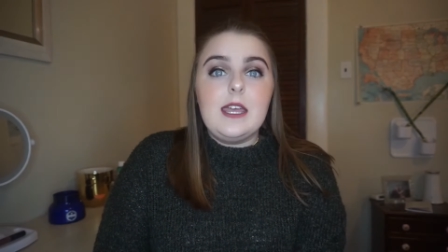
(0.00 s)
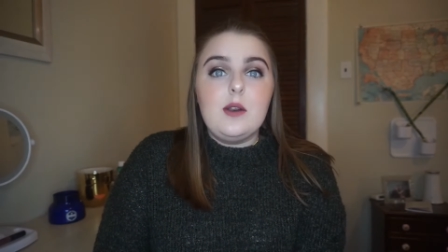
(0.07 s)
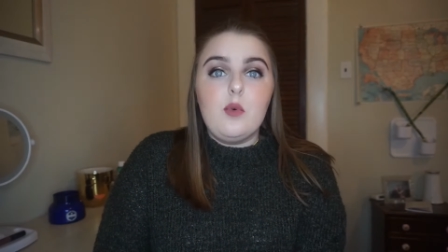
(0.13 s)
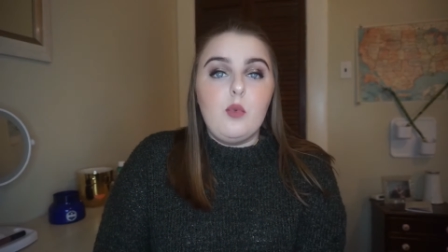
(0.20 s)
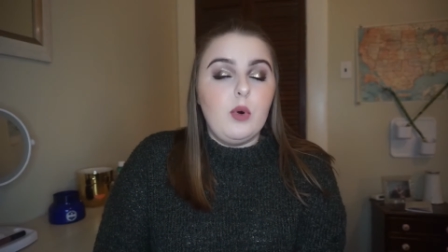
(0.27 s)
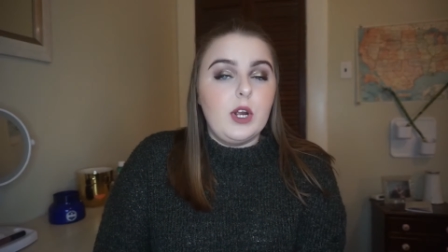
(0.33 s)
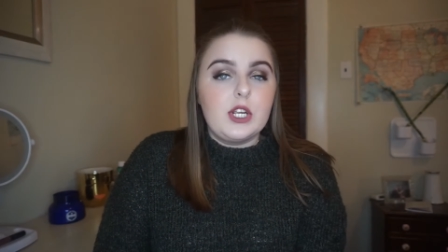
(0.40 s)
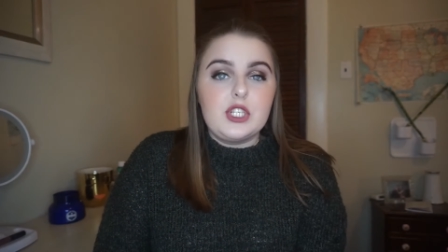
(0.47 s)
It
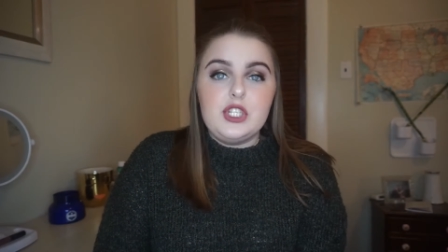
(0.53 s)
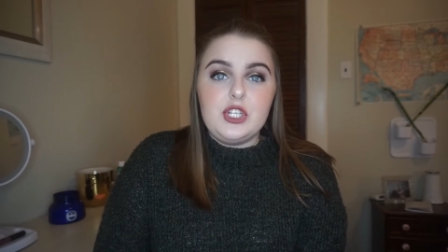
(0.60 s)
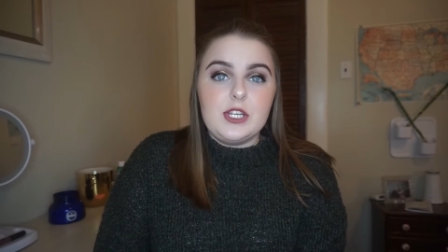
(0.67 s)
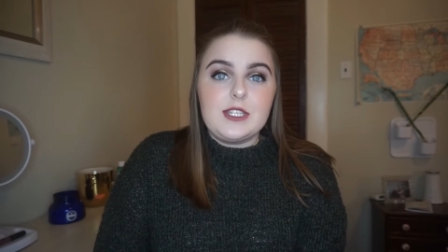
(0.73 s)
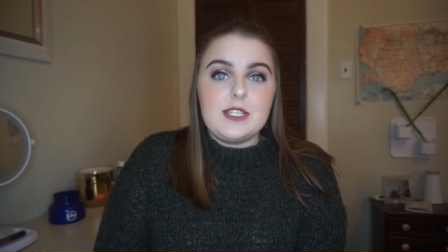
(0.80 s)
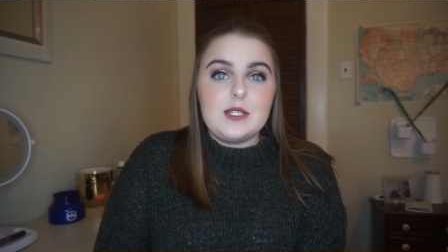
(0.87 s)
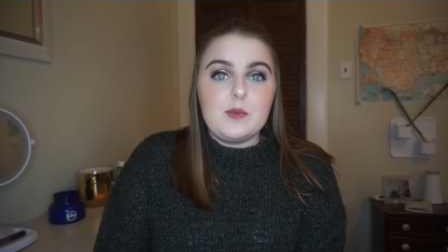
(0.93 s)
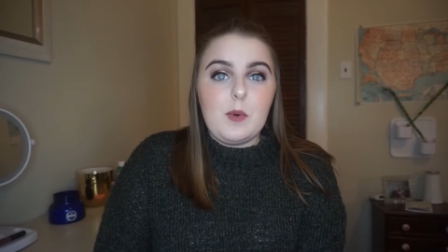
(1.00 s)
works
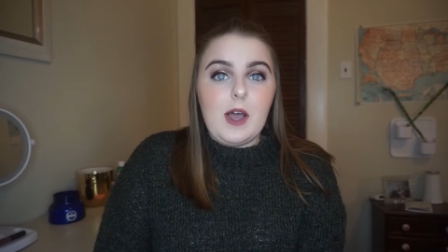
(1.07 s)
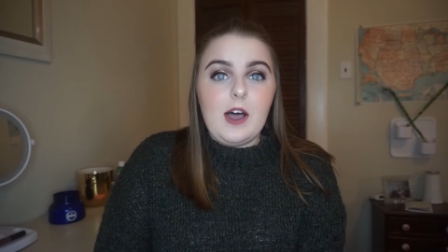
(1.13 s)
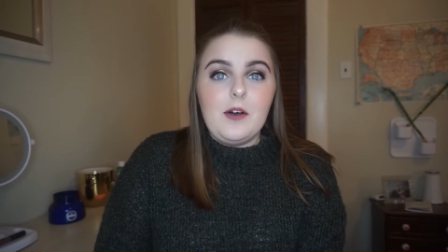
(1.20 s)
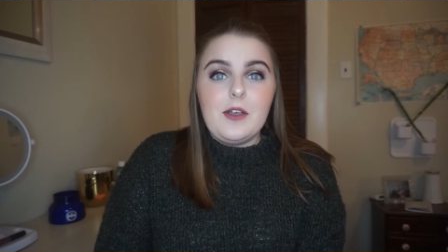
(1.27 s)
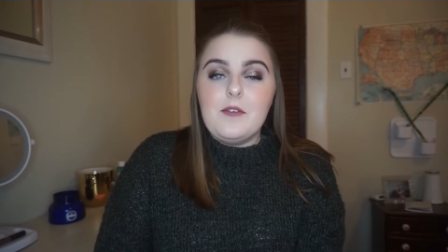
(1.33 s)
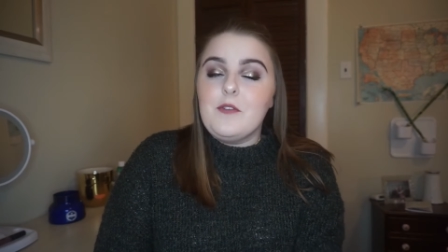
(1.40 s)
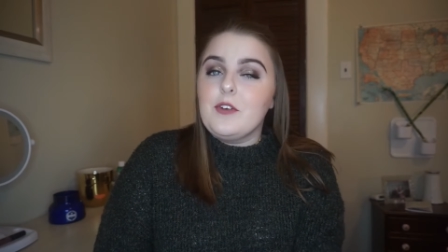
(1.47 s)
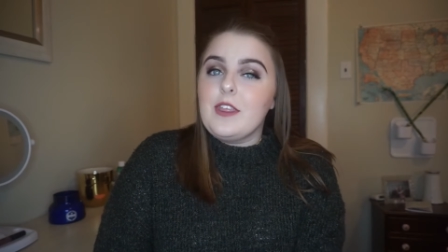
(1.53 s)
just as well,
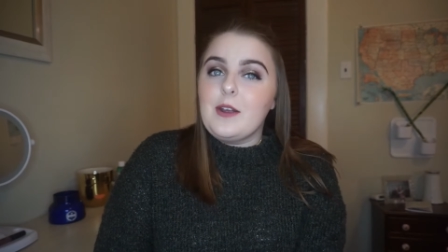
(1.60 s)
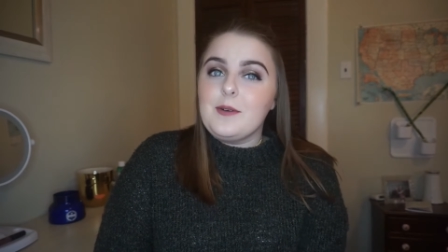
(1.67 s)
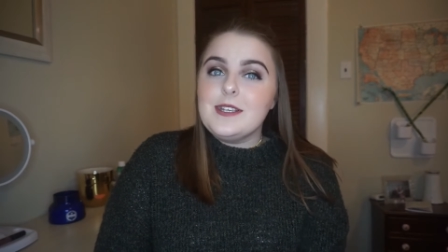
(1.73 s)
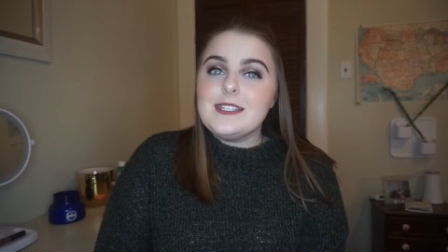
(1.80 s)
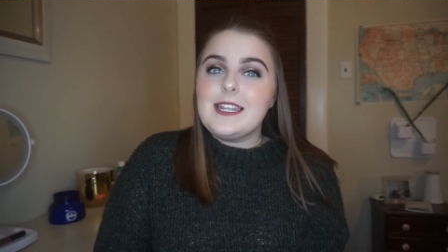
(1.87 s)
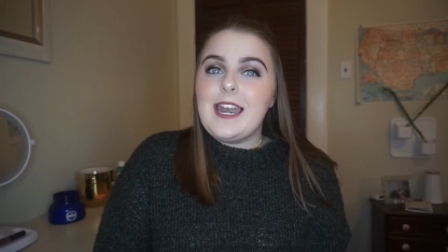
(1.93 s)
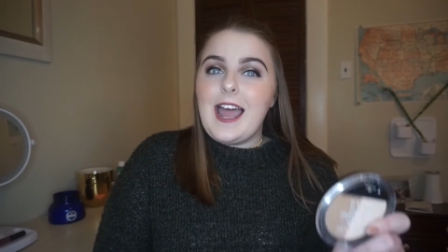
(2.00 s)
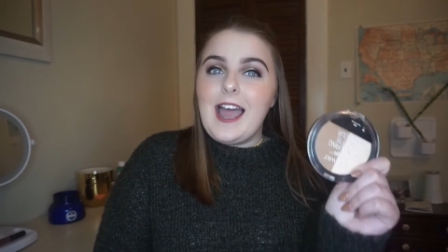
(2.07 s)
and for that
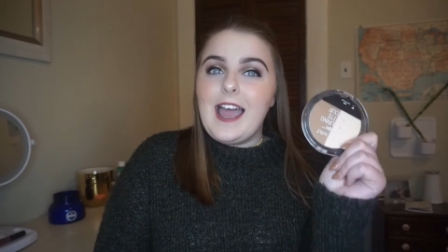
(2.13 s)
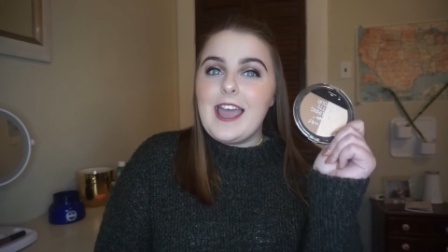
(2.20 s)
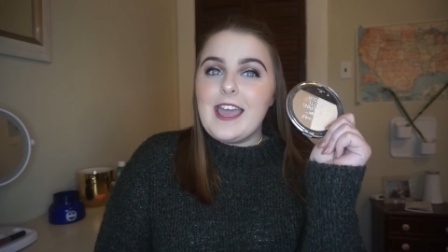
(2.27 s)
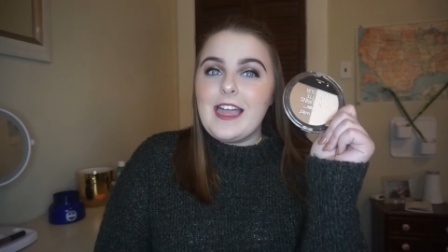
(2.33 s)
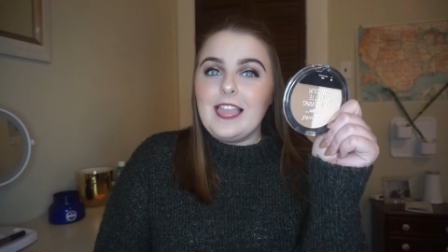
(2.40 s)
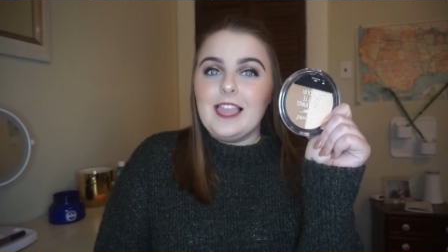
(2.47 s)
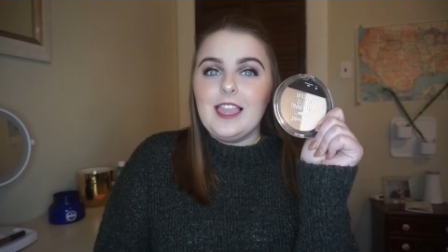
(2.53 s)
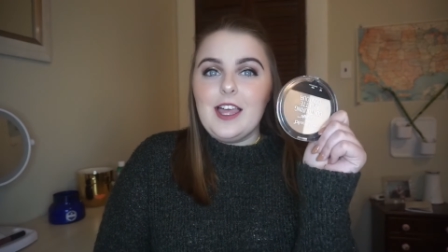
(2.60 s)
reason,
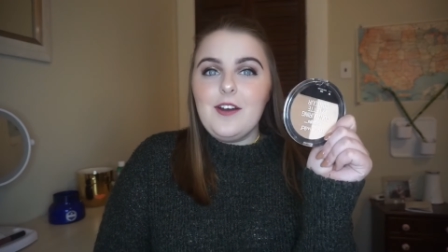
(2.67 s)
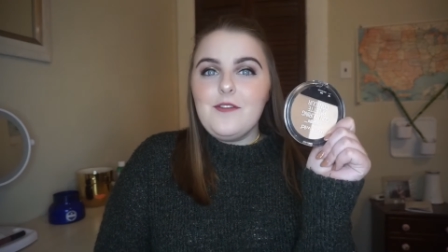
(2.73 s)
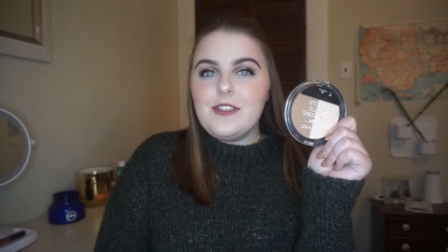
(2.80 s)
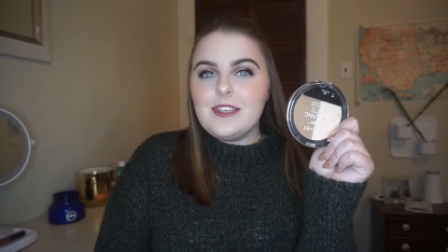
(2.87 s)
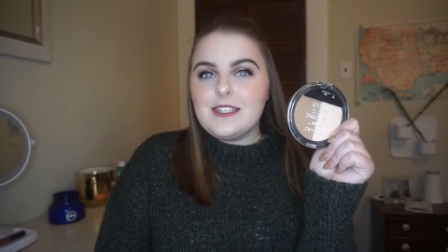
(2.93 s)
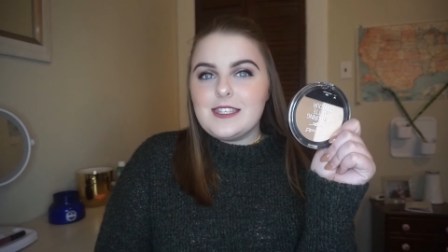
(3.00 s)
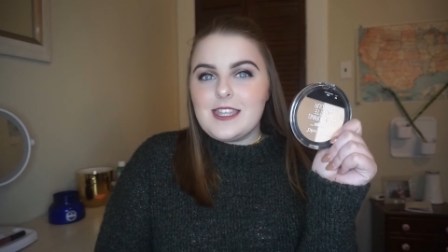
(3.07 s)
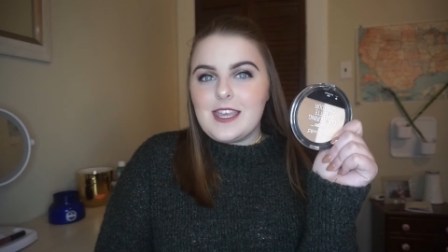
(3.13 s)
I love
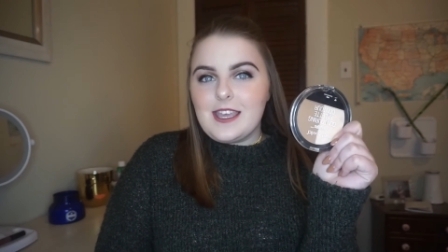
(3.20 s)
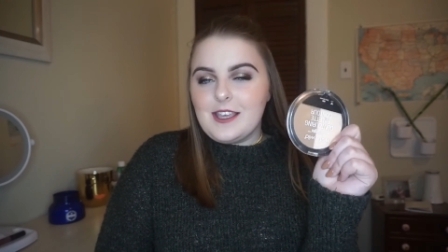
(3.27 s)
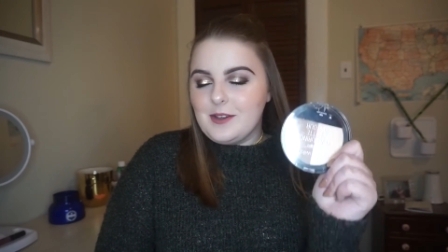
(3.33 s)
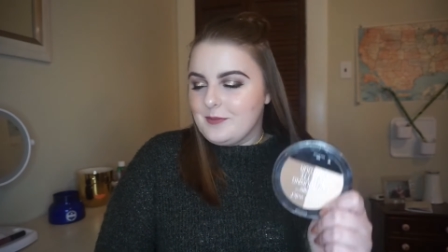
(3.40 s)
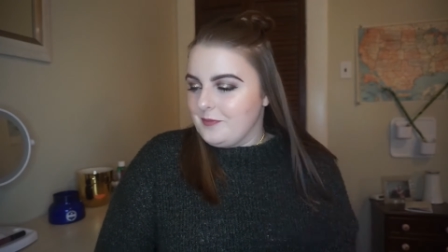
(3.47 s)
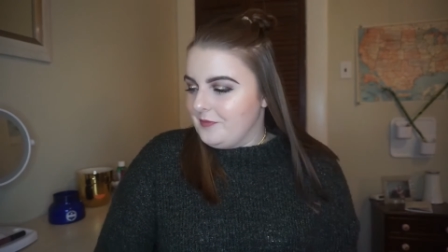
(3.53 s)
this thing.